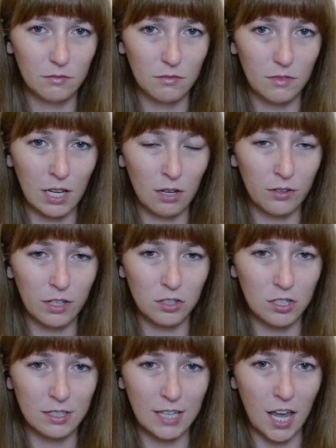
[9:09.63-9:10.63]
I don't think
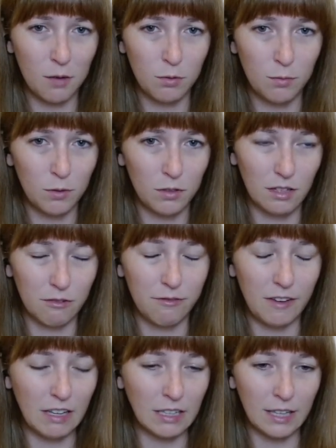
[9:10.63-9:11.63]
she's capable of
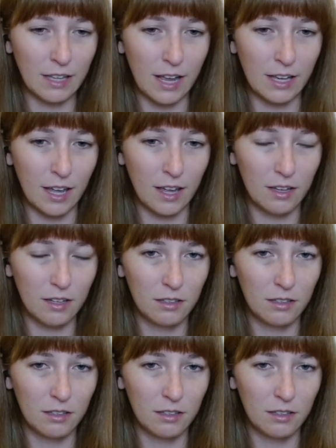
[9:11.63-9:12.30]
feeling that yet.